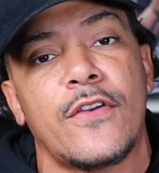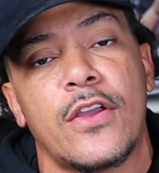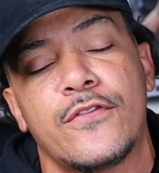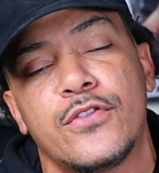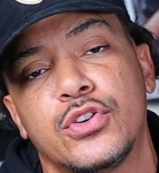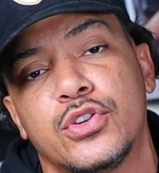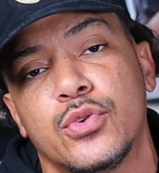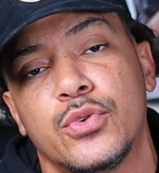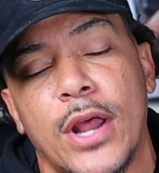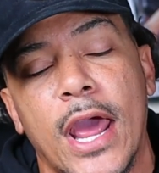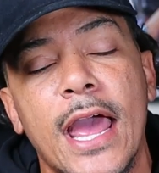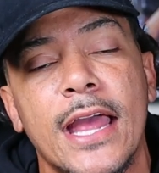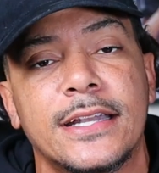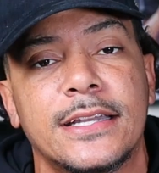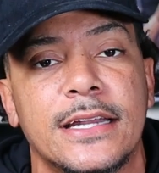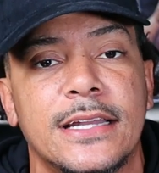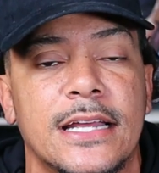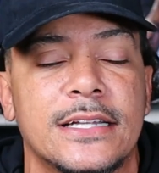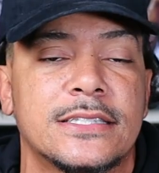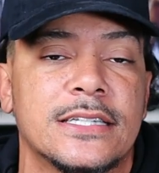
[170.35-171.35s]
If you do
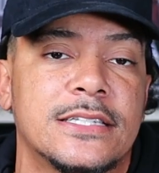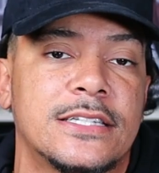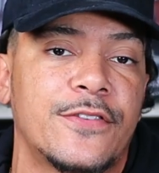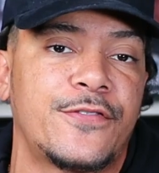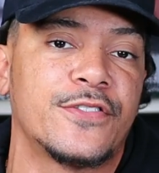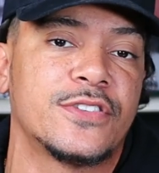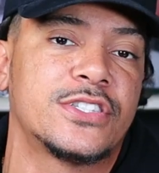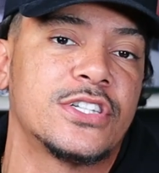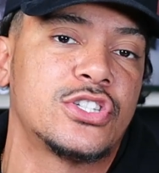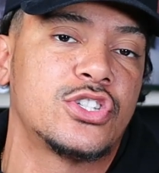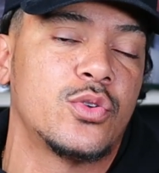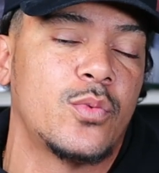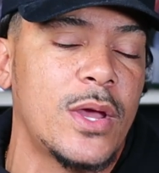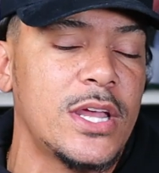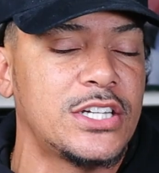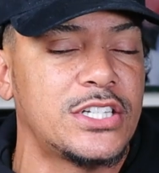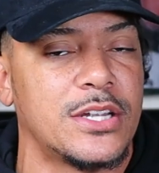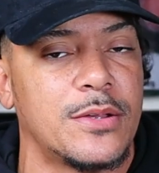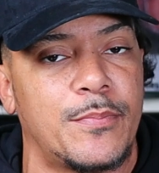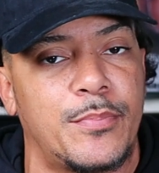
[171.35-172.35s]
that, then that's a different
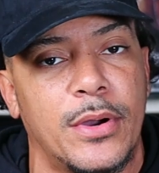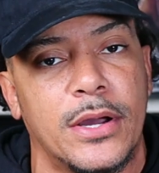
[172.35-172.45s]
situation.